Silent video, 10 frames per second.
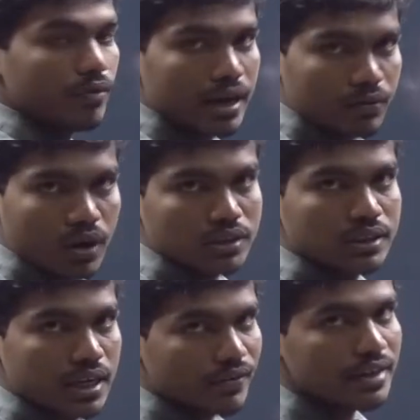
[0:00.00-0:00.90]
at
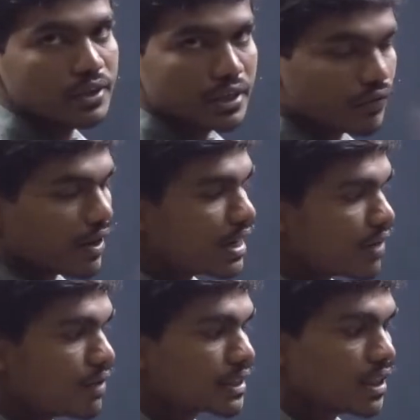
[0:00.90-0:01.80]
where you need to find the
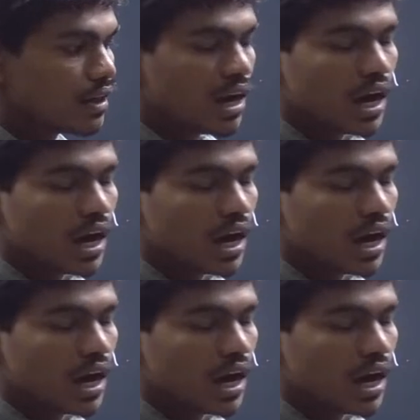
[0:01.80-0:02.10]
deflection,